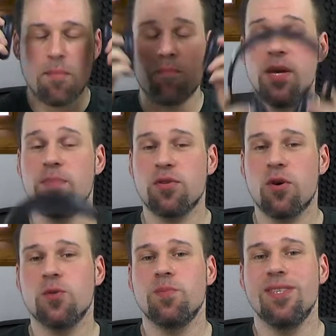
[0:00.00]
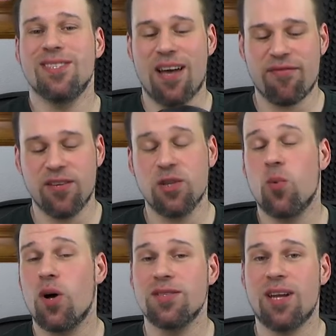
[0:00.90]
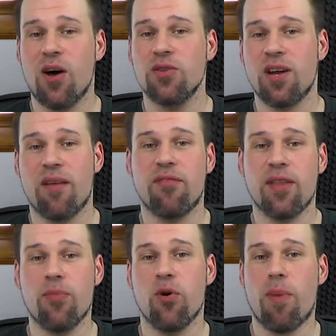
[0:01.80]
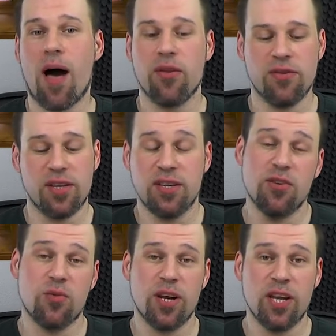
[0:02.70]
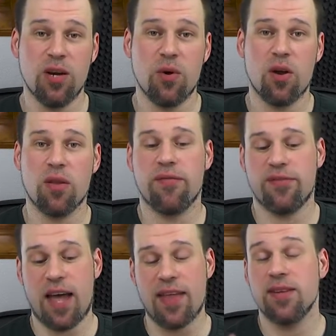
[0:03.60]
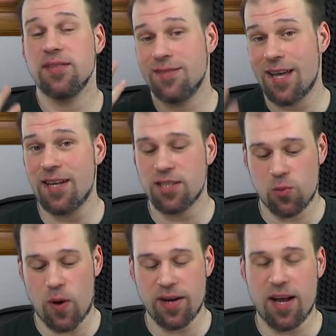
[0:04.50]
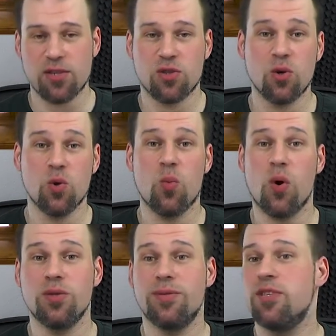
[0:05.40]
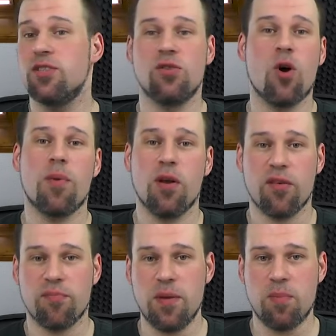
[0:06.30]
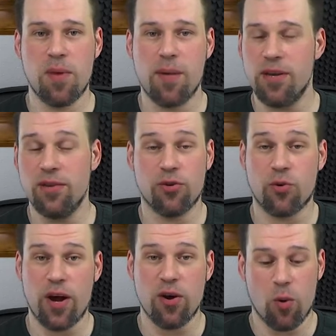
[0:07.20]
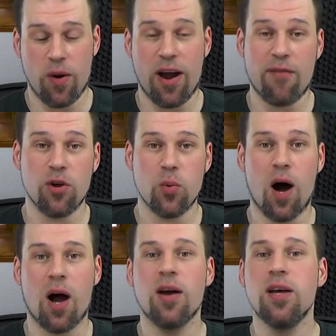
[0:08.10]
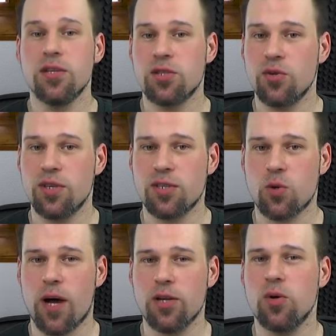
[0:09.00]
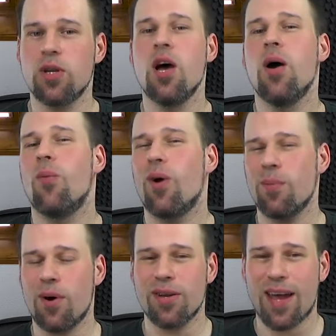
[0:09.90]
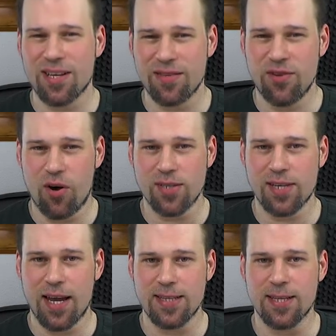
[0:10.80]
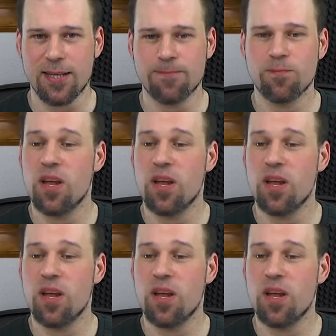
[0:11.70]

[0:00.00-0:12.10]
People told me definitely it wasn't loud enough for them to bother. They didn't really hear a lot of that. That is quite nice, so you won't disturb a lot of people maybe in the train or wherever you are. So this is quite good. What about the active noise cancelling?